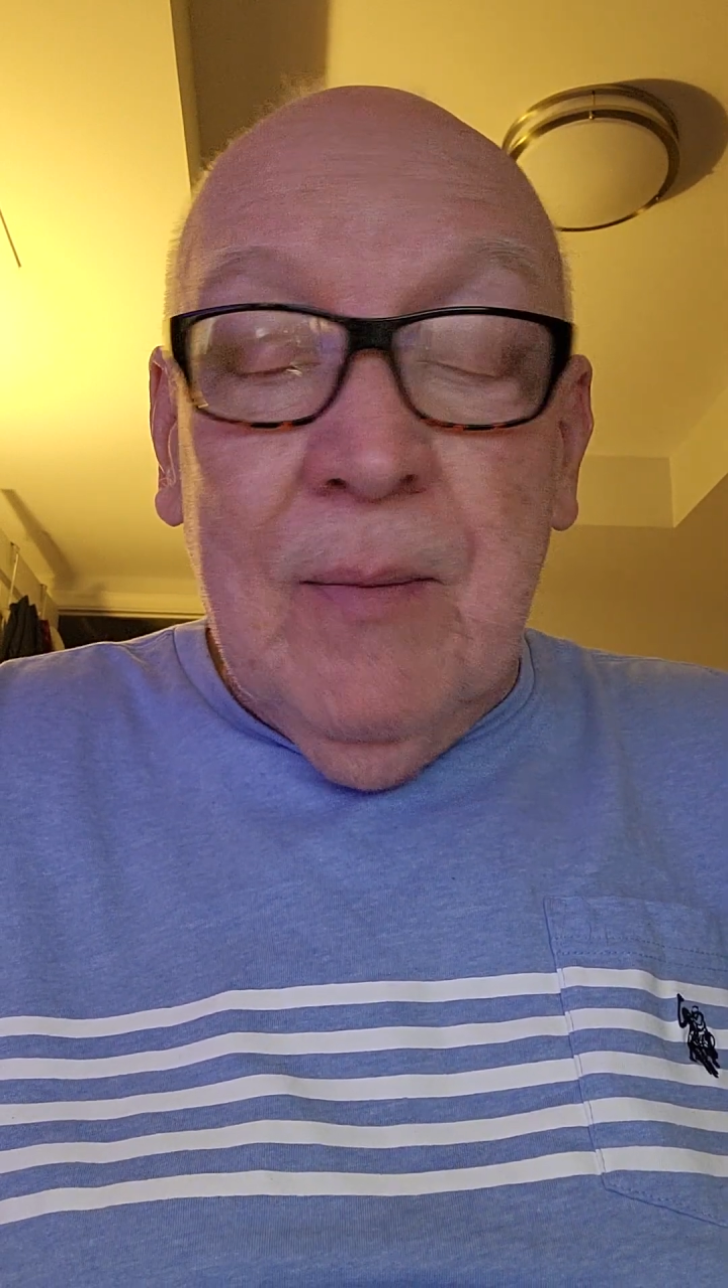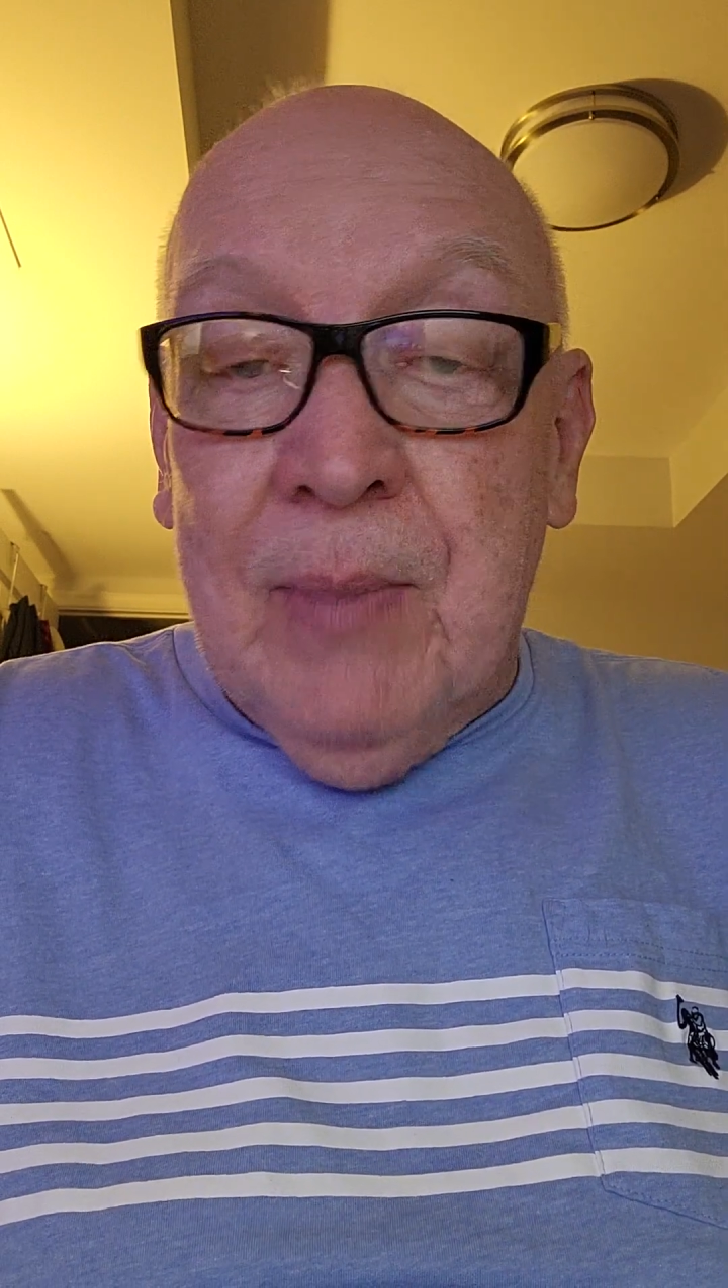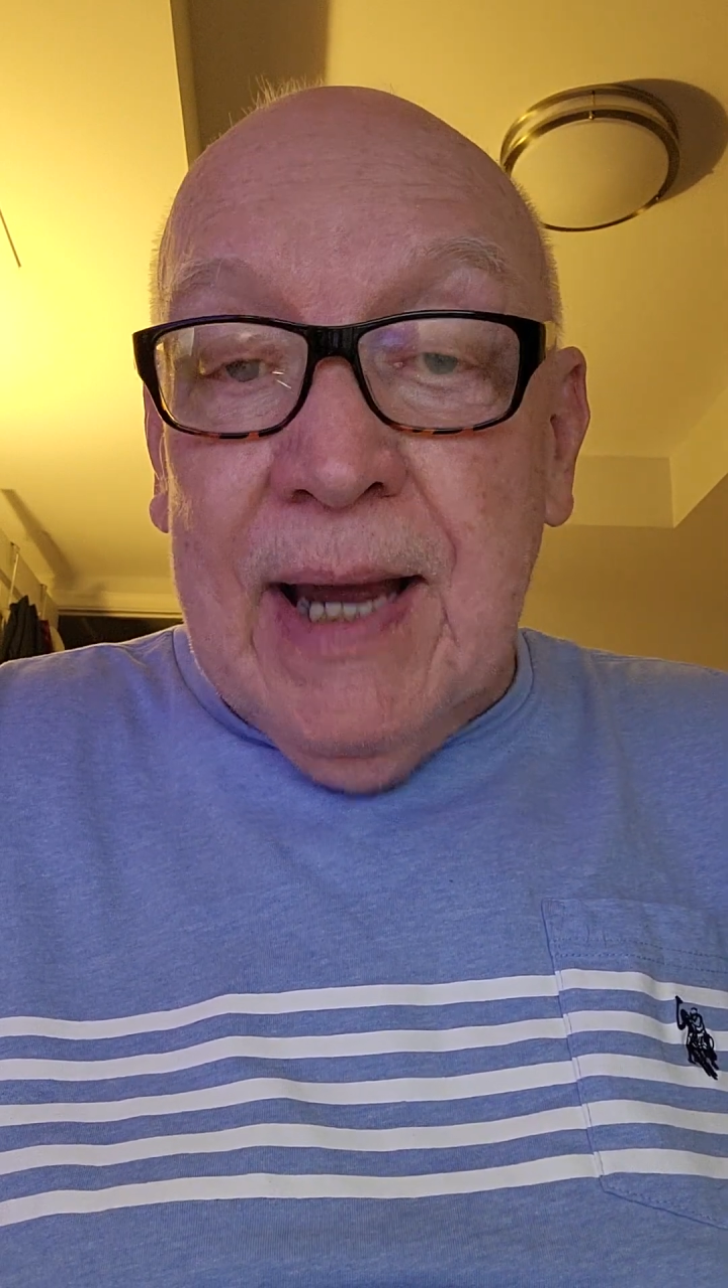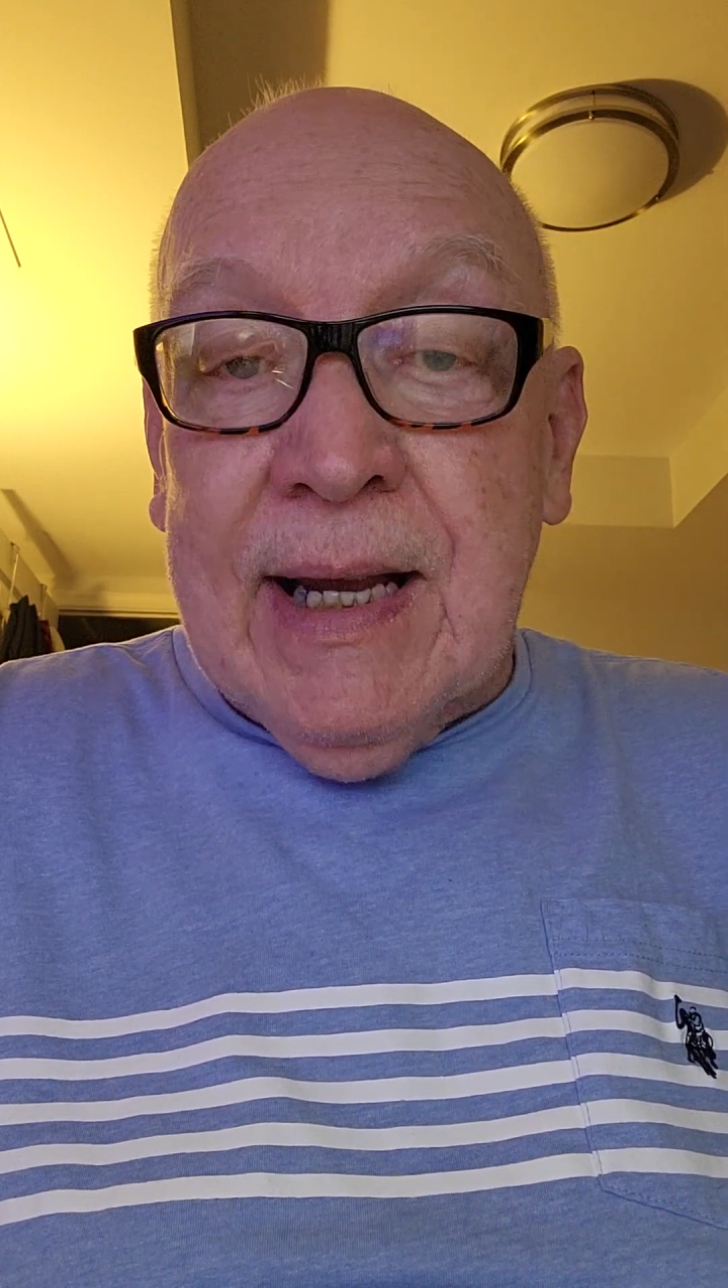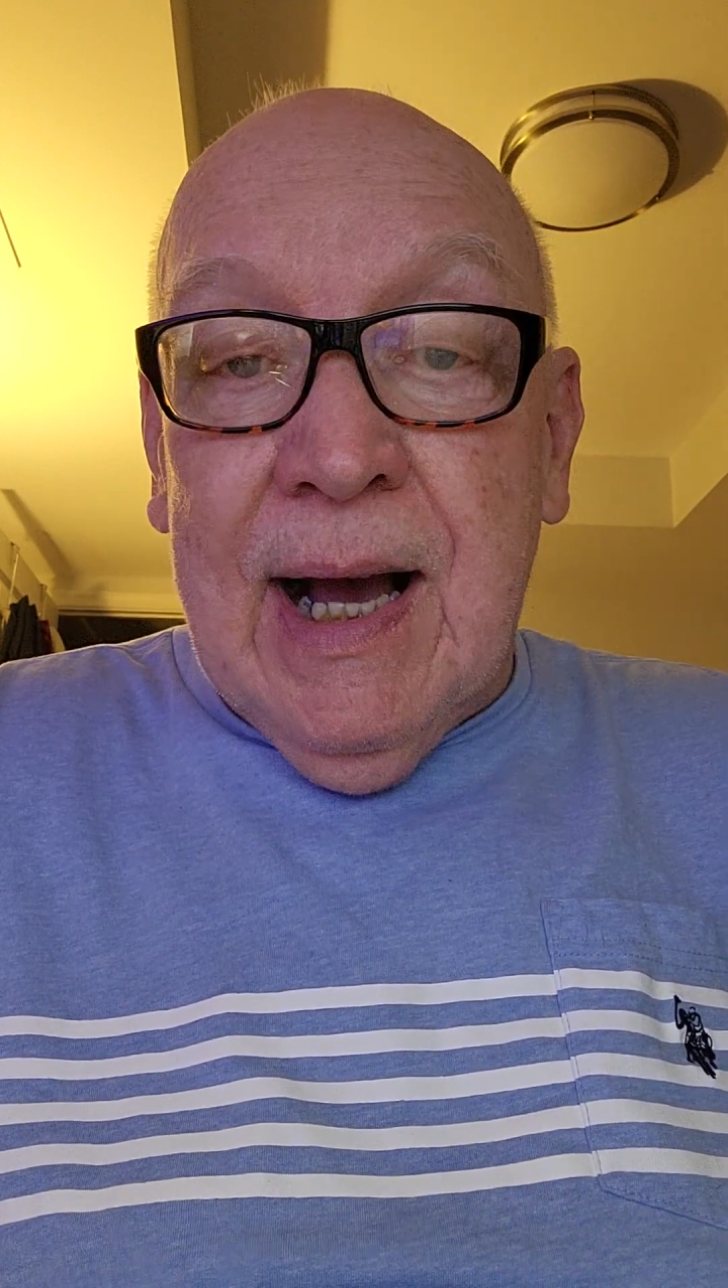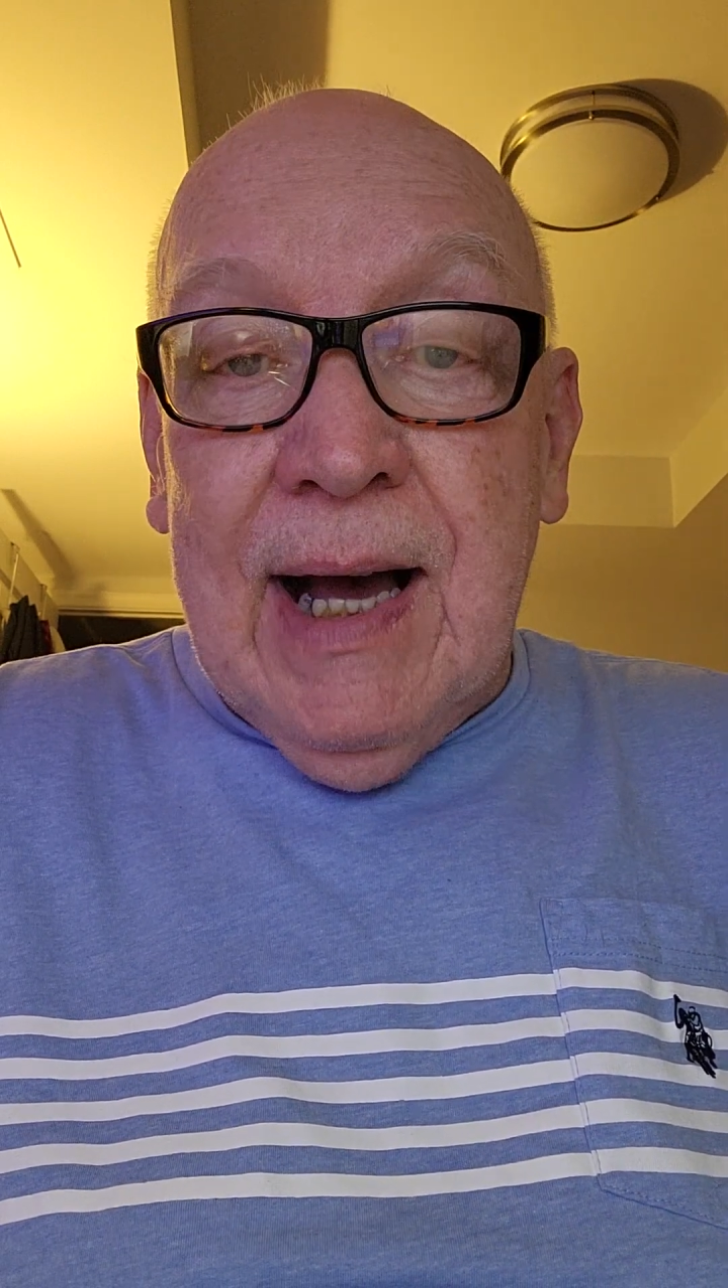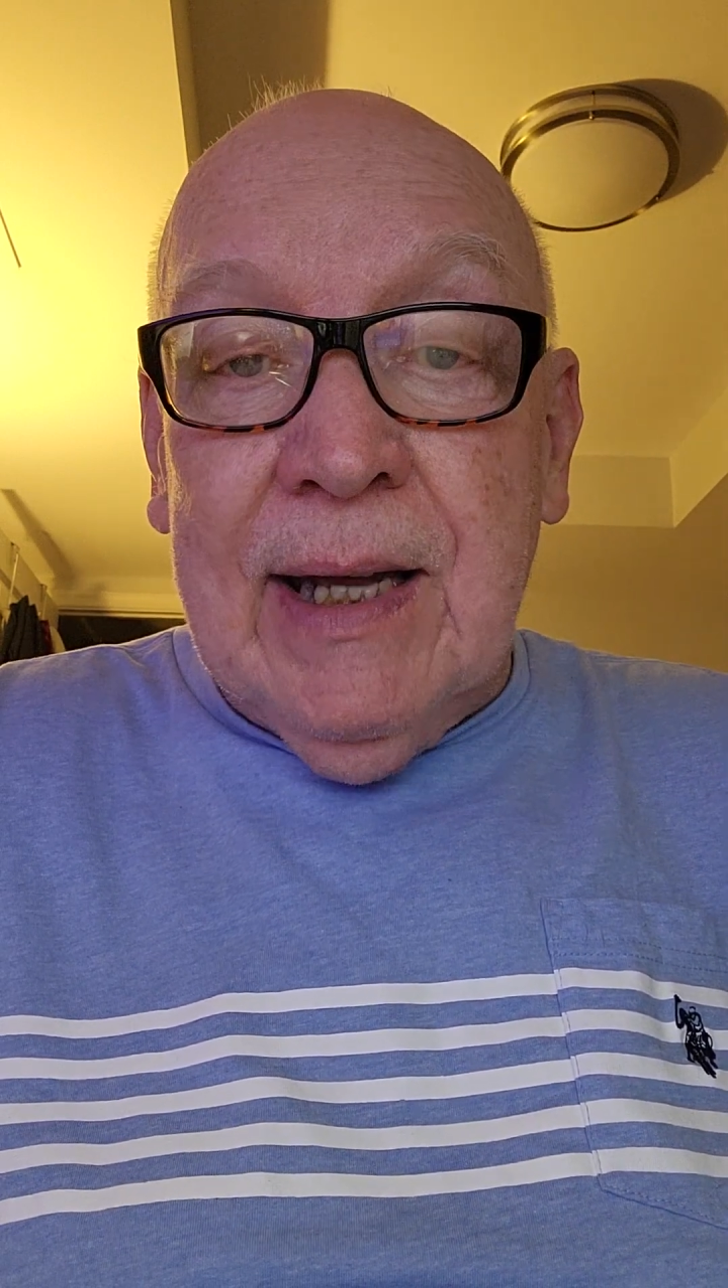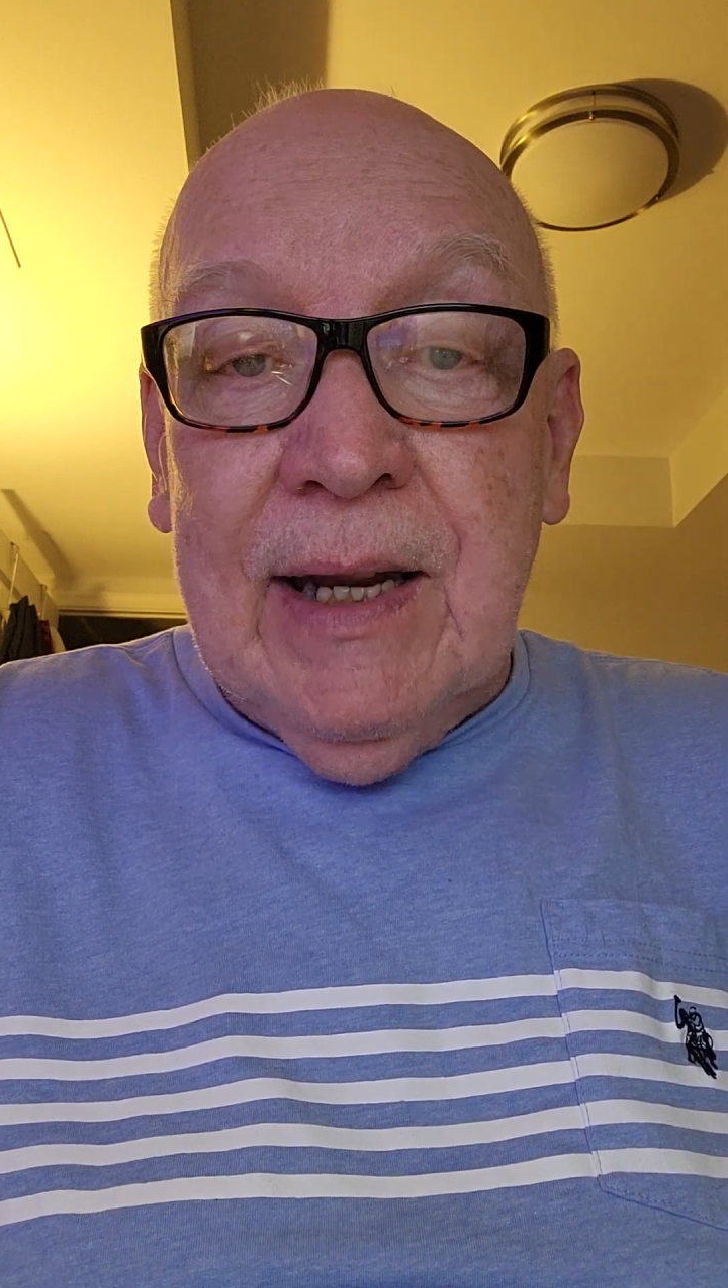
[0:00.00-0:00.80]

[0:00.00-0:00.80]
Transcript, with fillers: by God